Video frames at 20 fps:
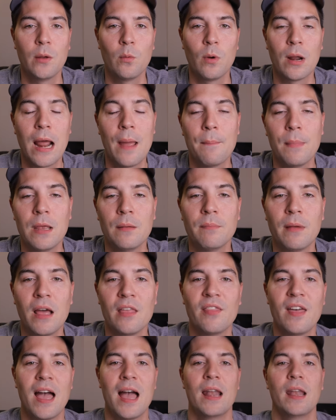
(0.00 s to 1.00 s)
And what I mean
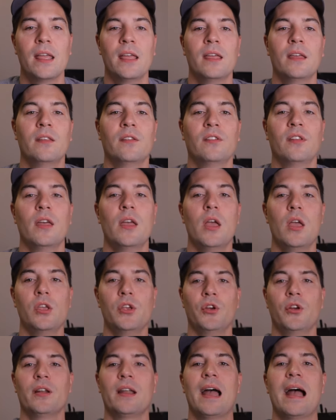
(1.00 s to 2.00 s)
by that is
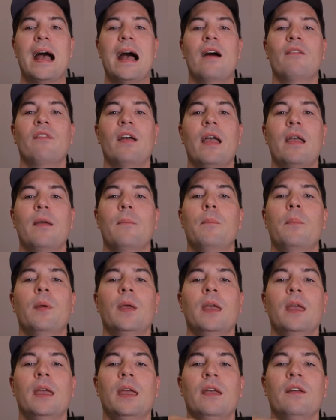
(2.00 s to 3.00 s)
you're gonna have a
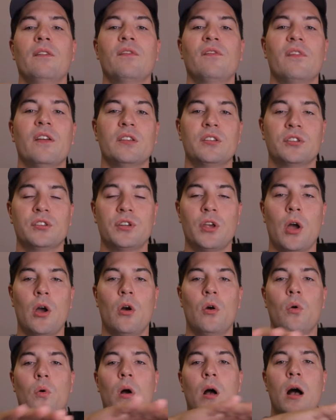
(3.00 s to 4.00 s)
big fish
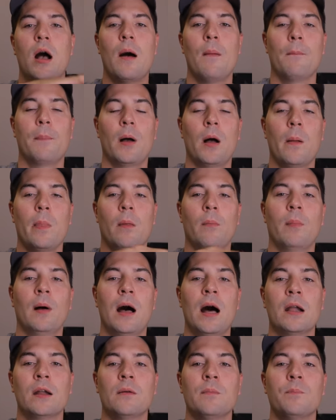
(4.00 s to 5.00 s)
show hump on the
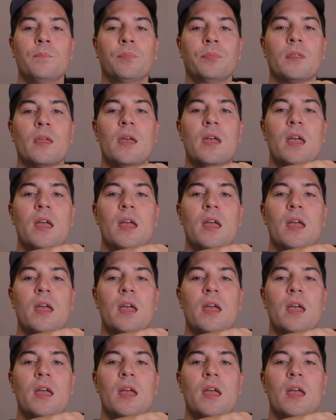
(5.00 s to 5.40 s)
bottom,